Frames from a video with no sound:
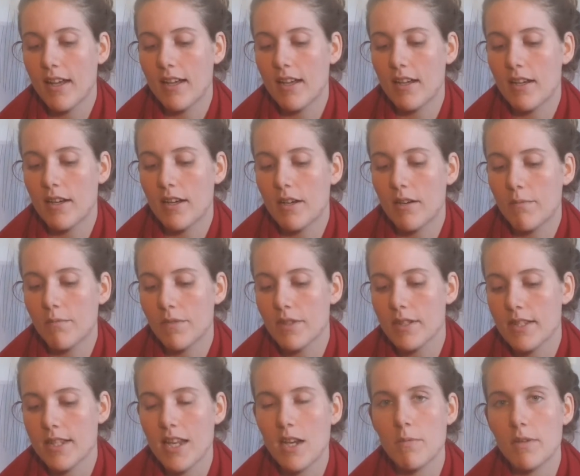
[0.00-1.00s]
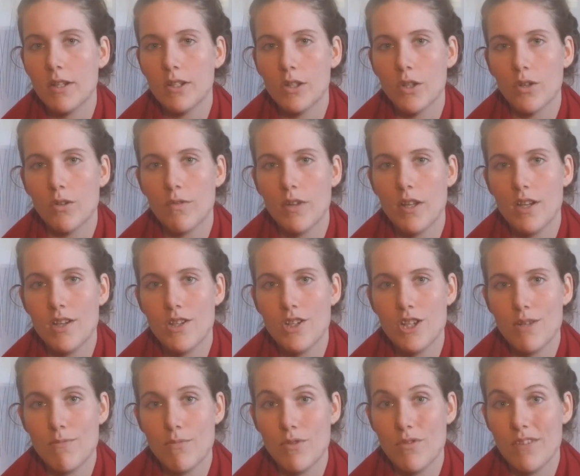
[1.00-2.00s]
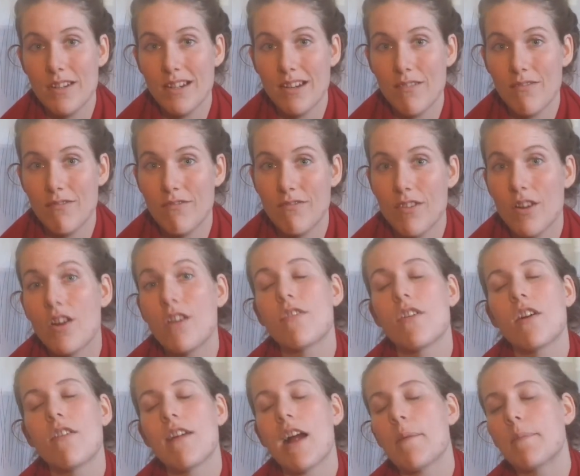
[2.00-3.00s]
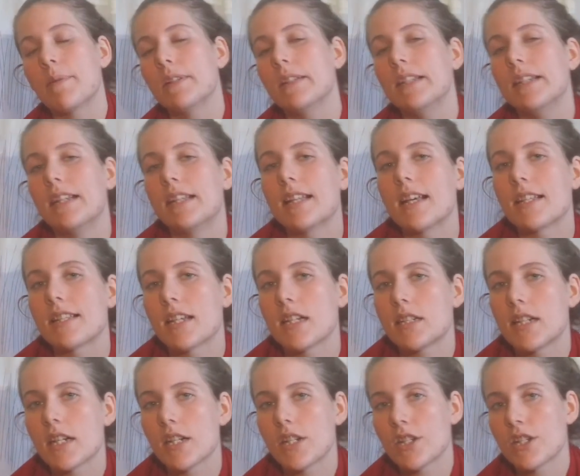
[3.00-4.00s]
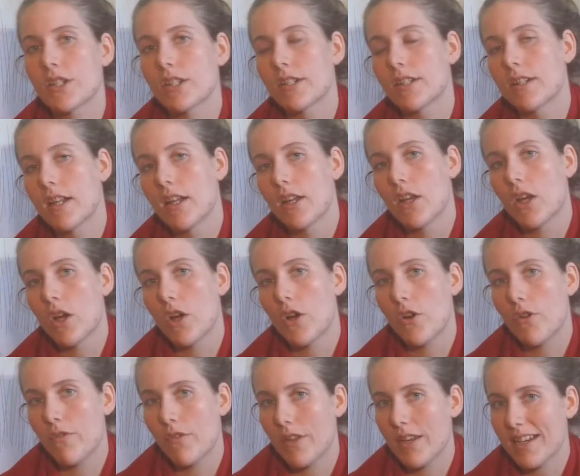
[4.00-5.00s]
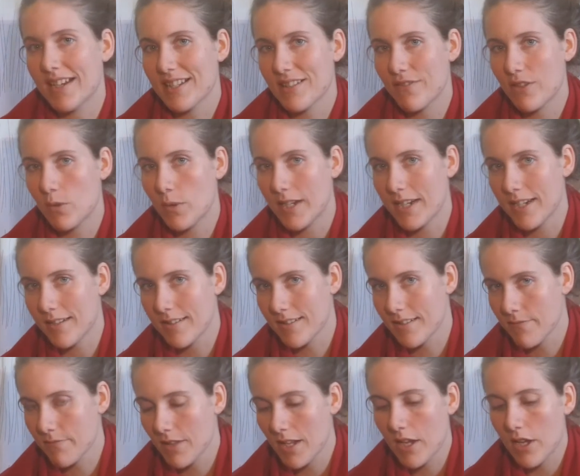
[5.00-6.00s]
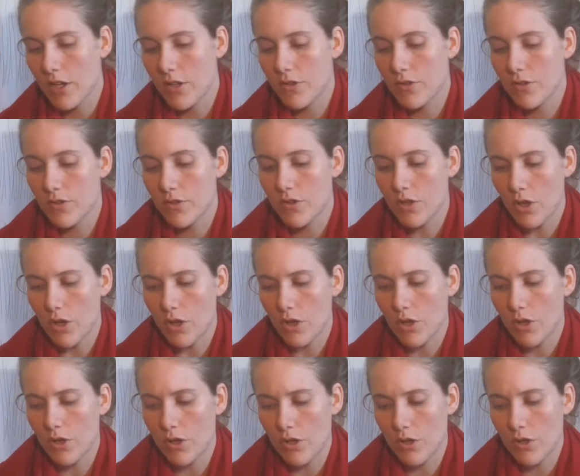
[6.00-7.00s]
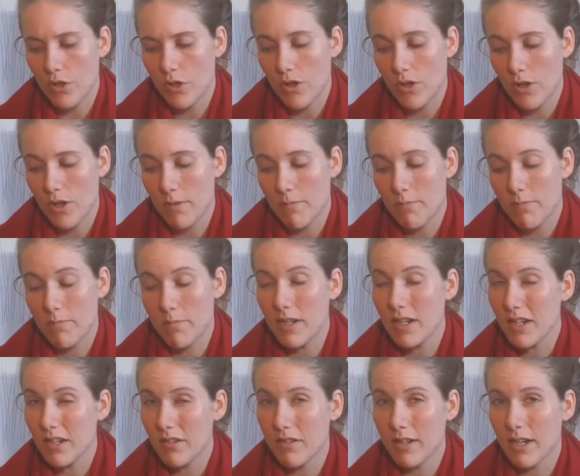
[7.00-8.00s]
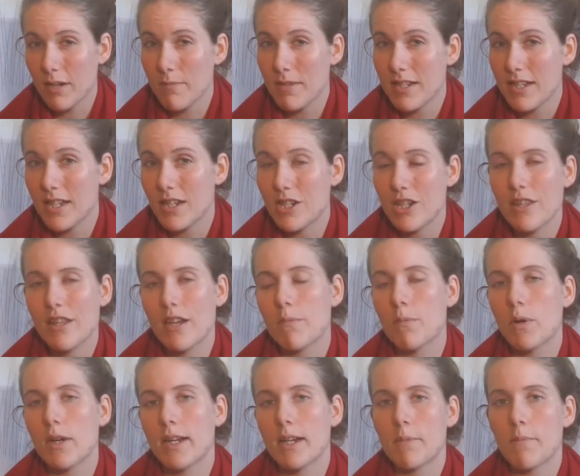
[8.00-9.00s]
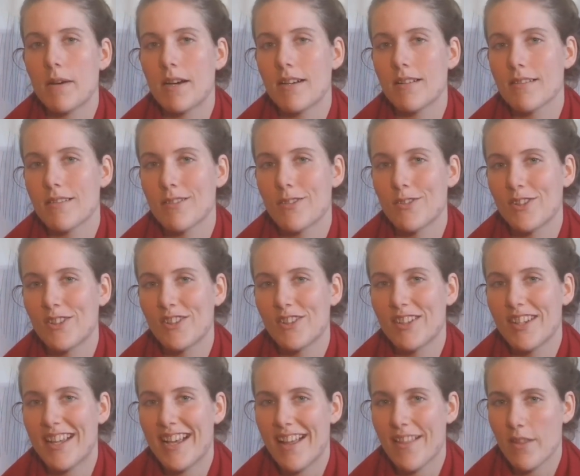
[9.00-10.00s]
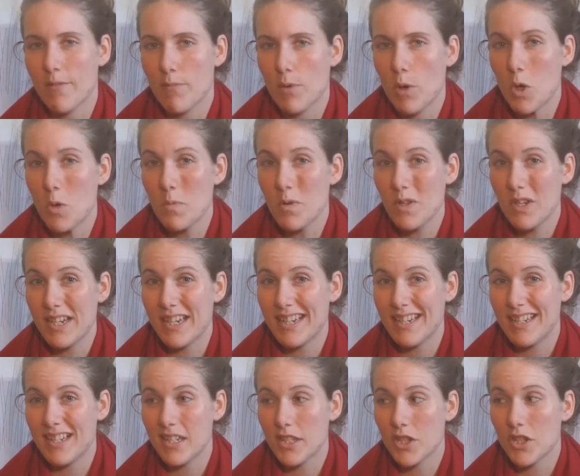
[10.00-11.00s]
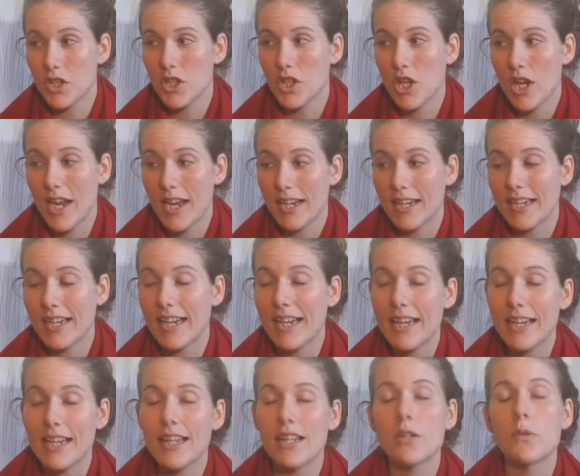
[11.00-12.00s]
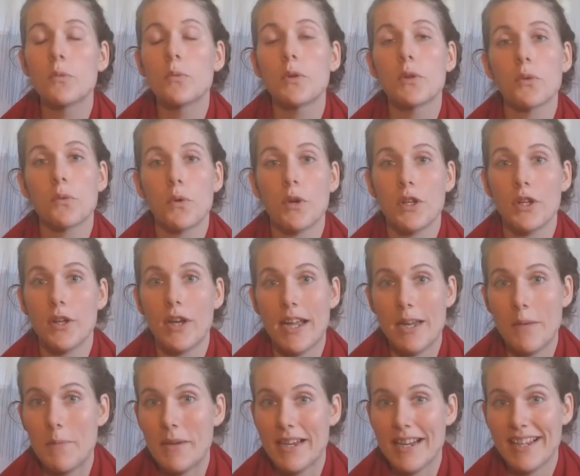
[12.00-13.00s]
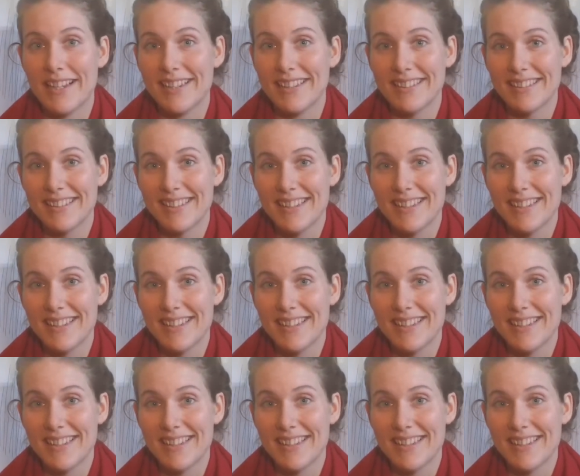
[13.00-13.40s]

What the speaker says: there's going to be a lot of energy moving very, very rapidly in that direction over the next few weeks. So a big recommendation that I'm wanting to pass on at the moment is check in with what you're aiming at.